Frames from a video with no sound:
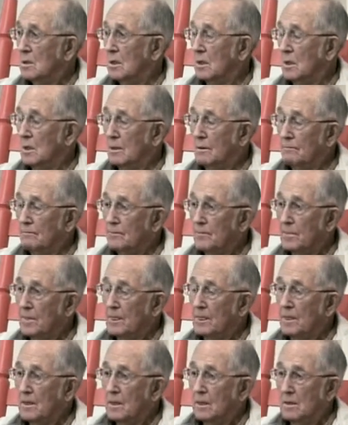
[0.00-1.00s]
Um,
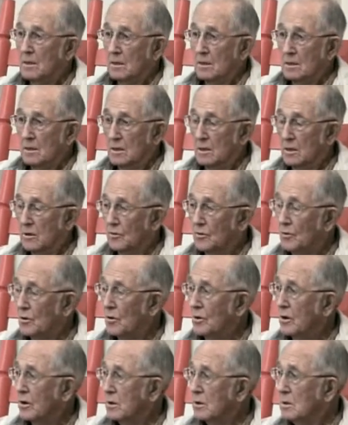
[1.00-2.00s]
in
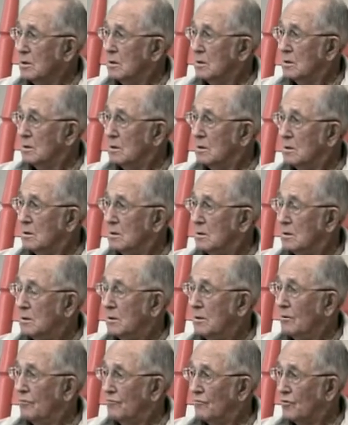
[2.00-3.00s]

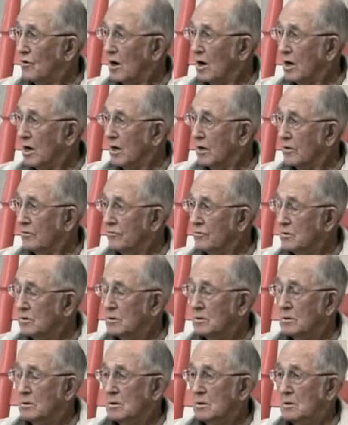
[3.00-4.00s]
35,
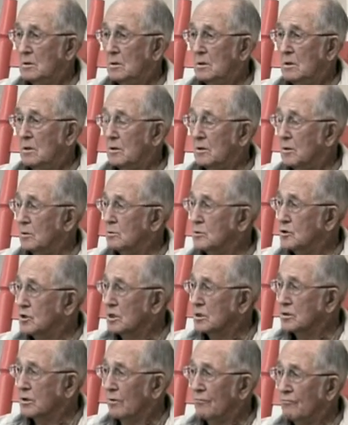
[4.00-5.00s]
there were
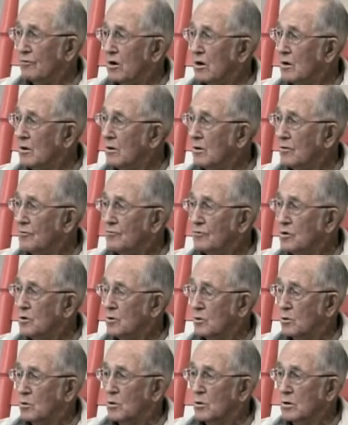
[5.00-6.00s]
just a very
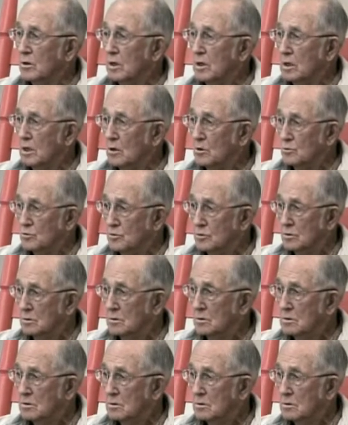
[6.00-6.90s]
few caught in the ocean.